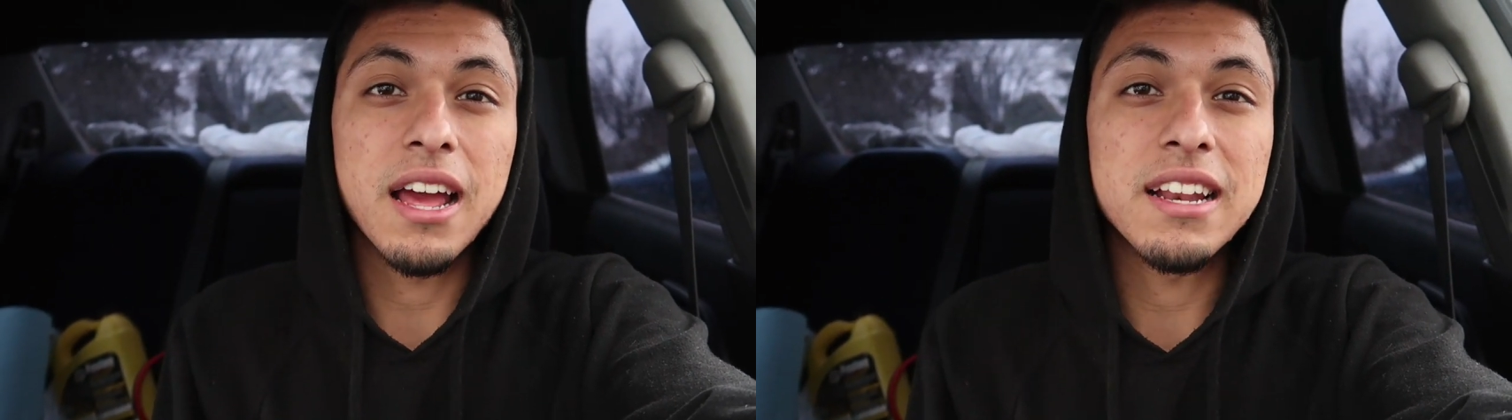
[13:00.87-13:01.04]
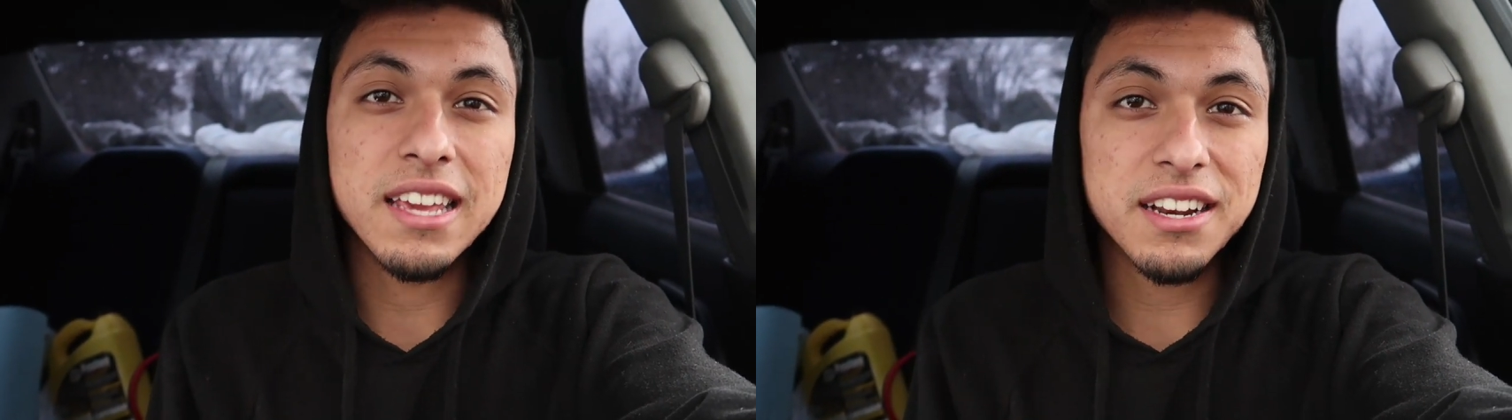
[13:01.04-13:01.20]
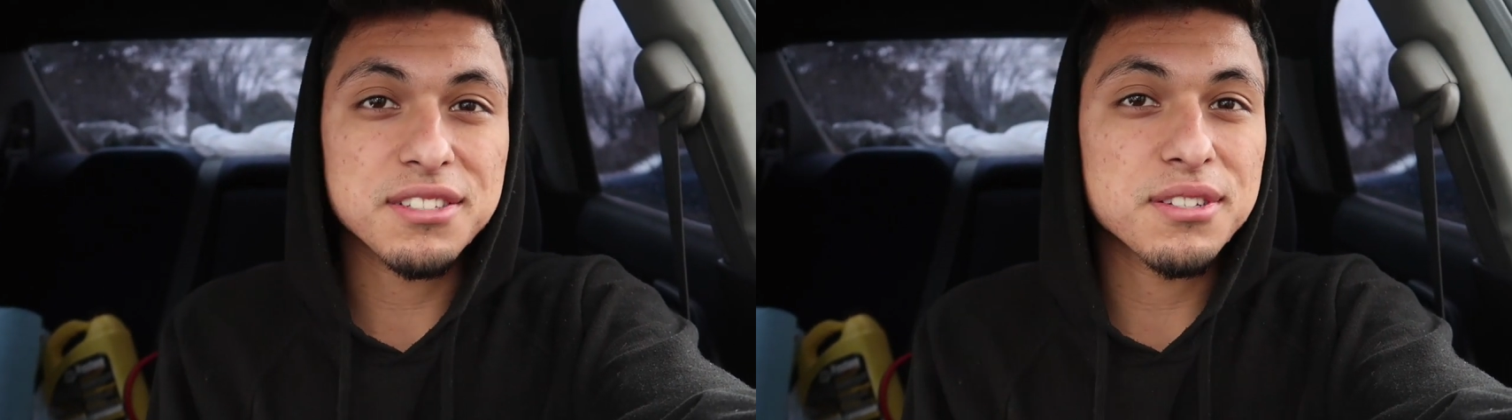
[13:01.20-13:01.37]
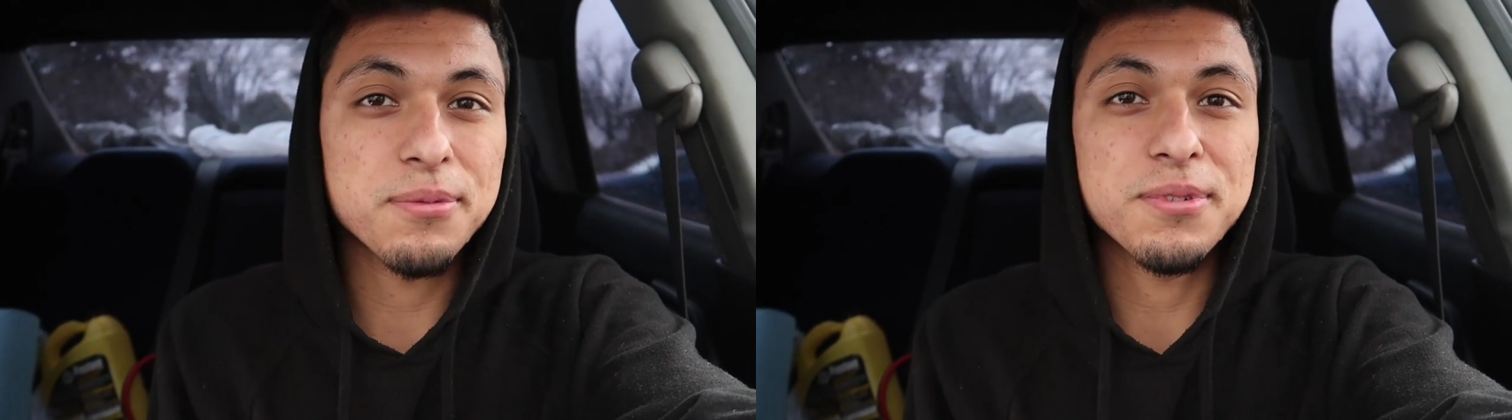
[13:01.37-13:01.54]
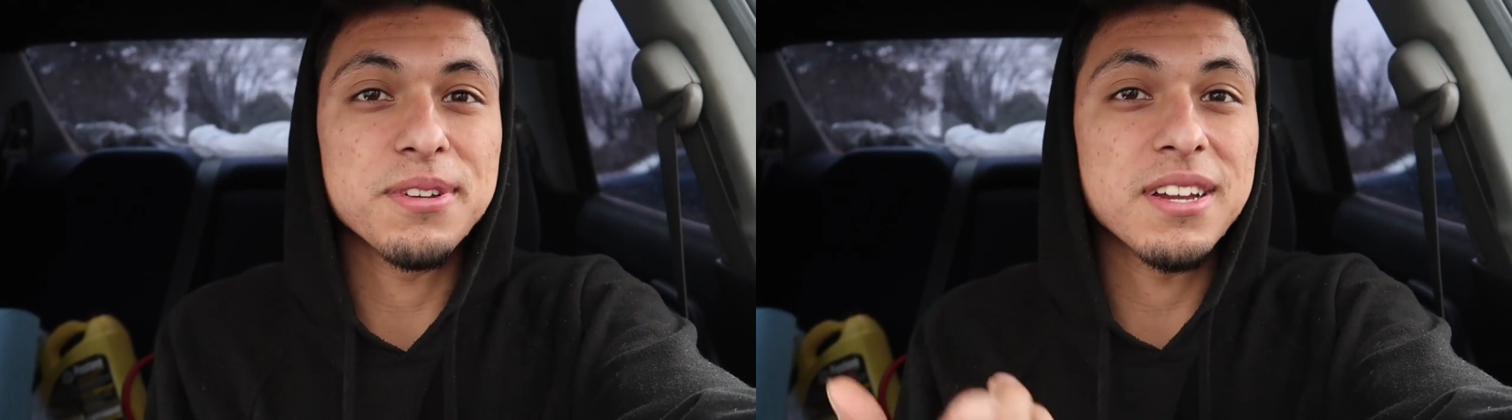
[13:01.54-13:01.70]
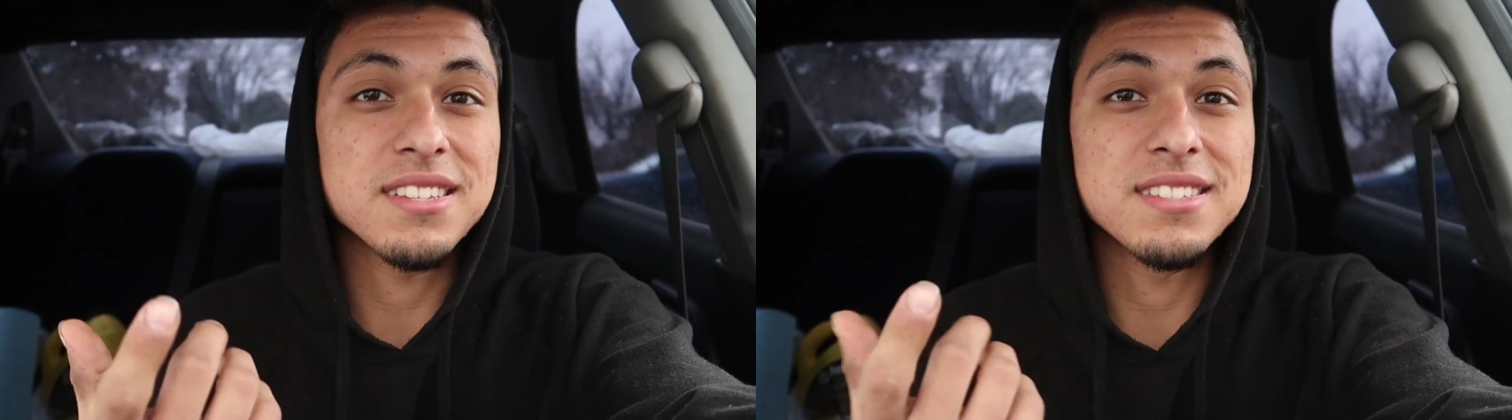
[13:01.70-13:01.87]
I'd get a start for
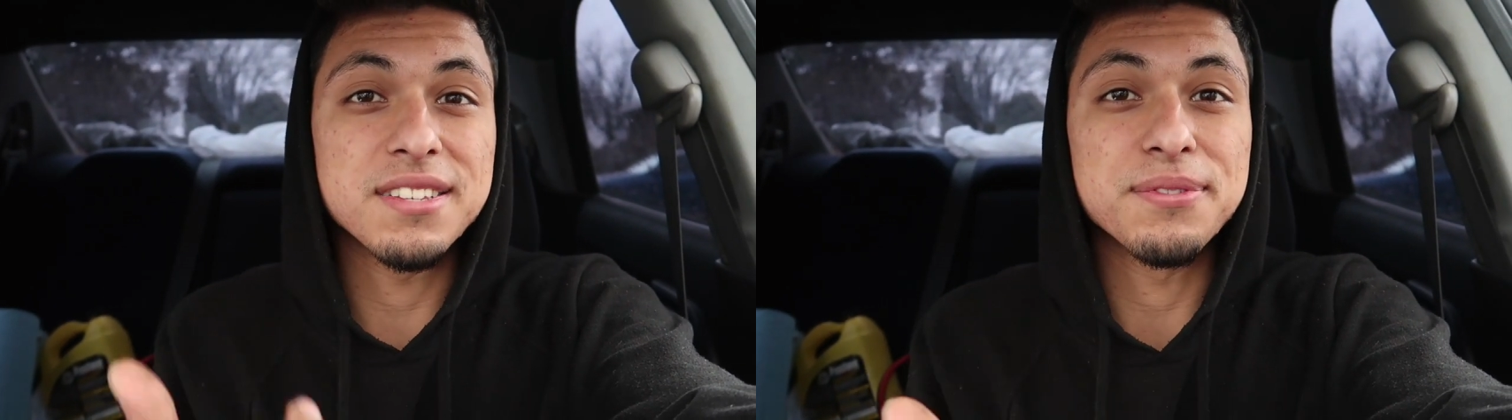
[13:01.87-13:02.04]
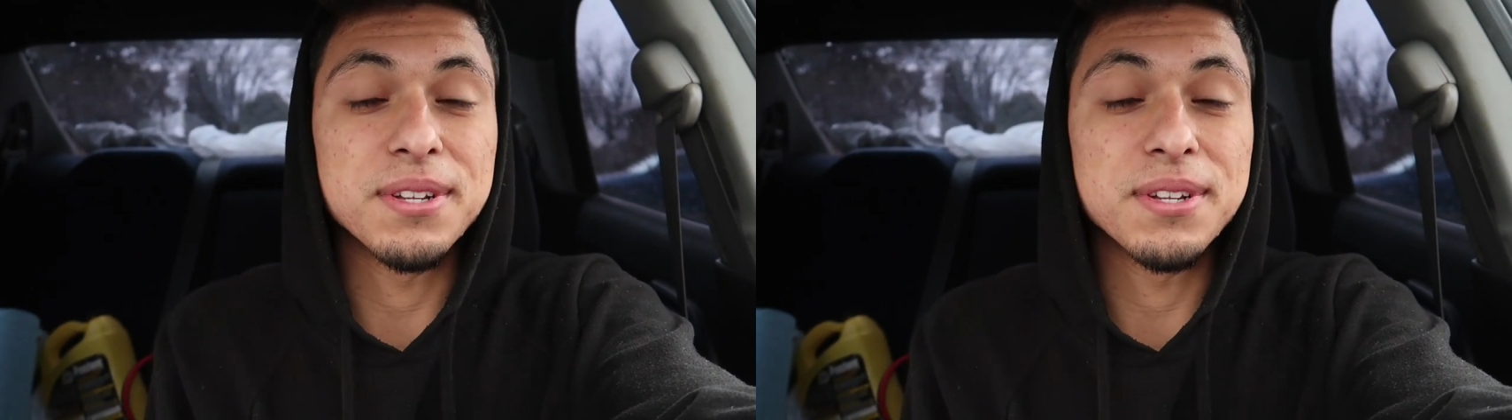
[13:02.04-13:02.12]
you guys in this